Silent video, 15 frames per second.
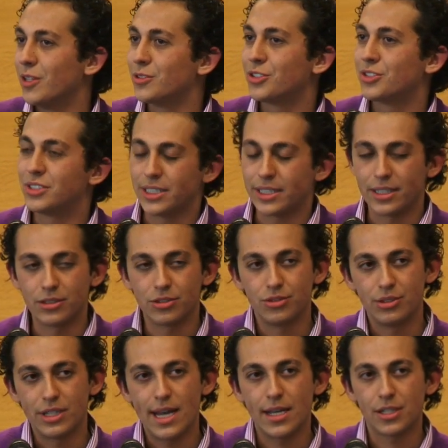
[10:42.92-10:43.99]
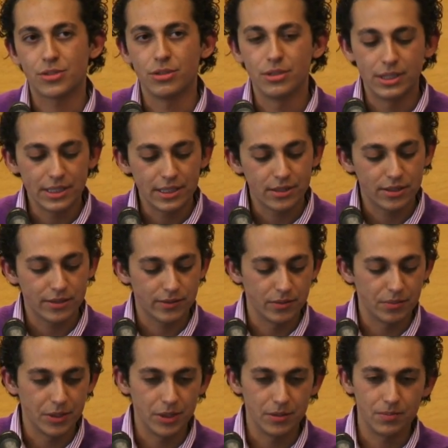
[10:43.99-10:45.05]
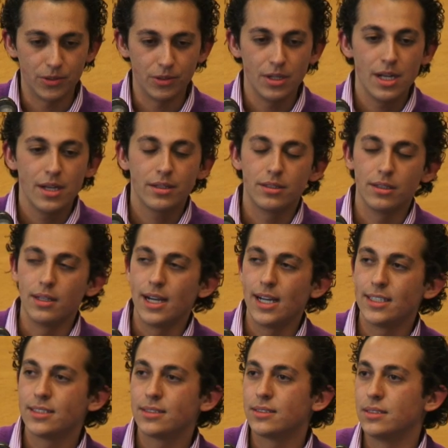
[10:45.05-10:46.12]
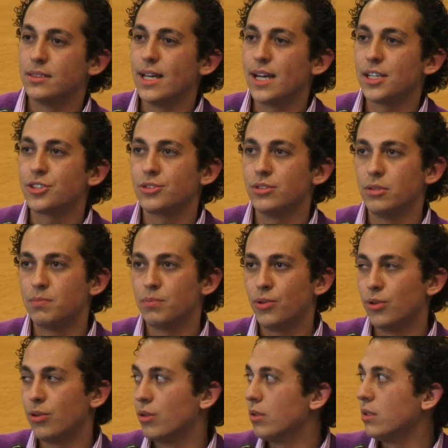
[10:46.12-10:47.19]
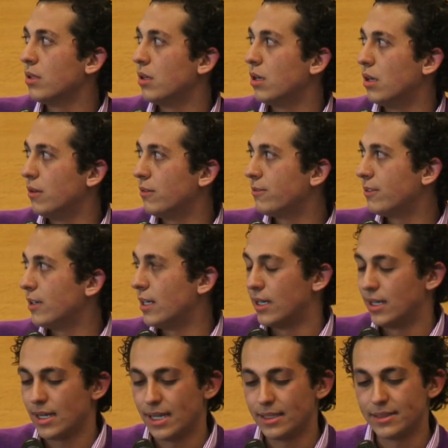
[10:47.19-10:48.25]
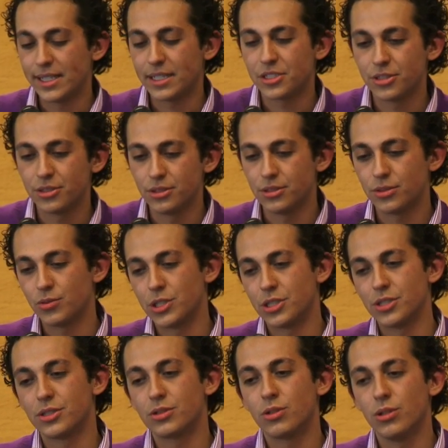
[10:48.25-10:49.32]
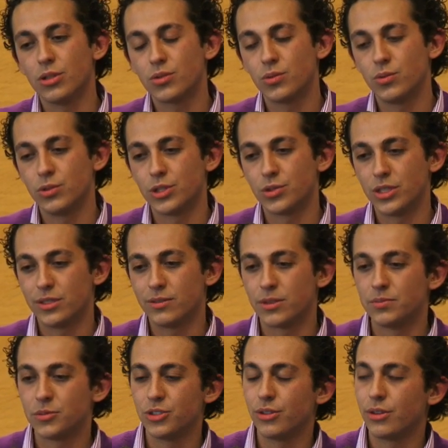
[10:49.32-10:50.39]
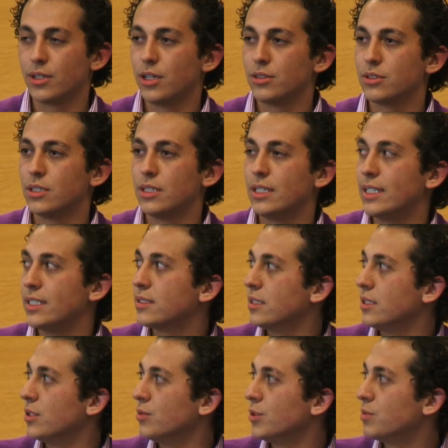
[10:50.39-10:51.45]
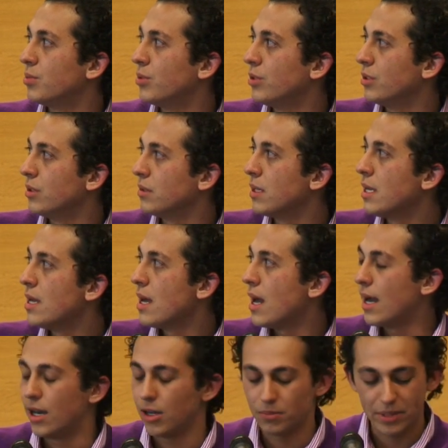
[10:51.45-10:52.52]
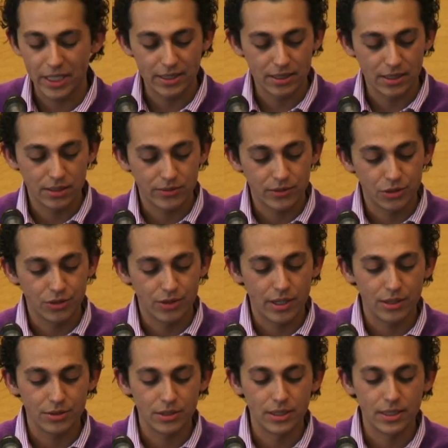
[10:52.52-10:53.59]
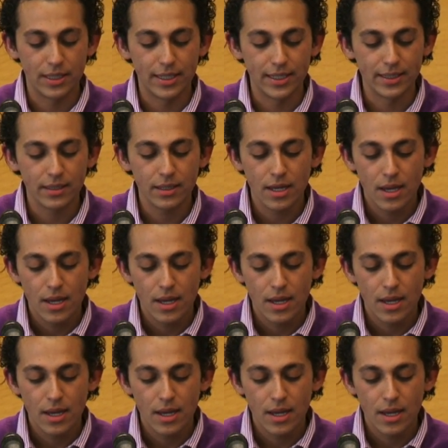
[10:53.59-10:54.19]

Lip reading: sticking to the actual needs of the people. The last national poll of addictions, which is called, which is from 2008, and it was put out by the end of 2009,